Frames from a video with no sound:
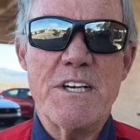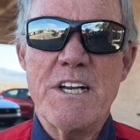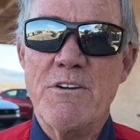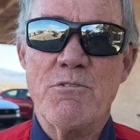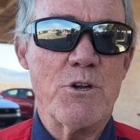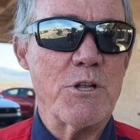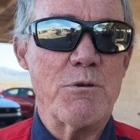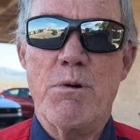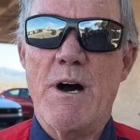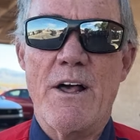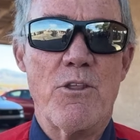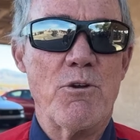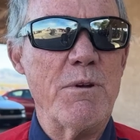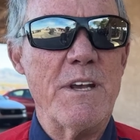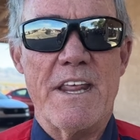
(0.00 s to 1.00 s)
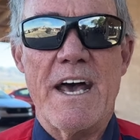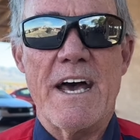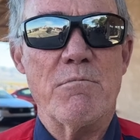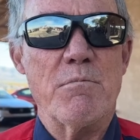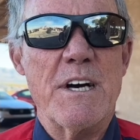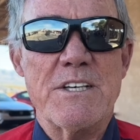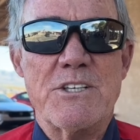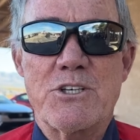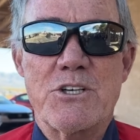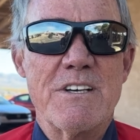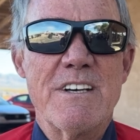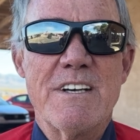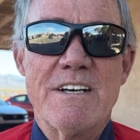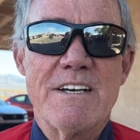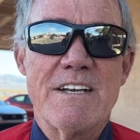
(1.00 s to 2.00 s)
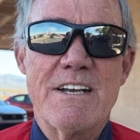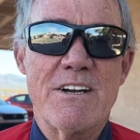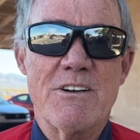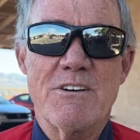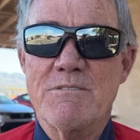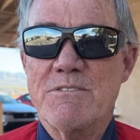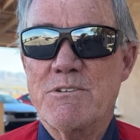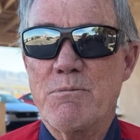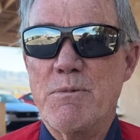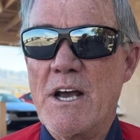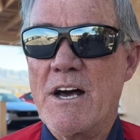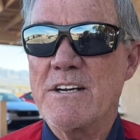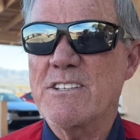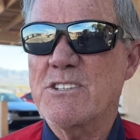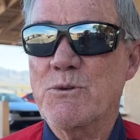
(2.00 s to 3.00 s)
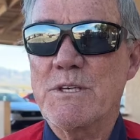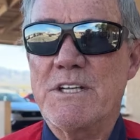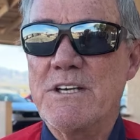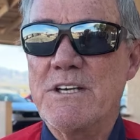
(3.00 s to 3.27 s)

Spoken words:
it doesn't really bother me that much, you know, to be honest with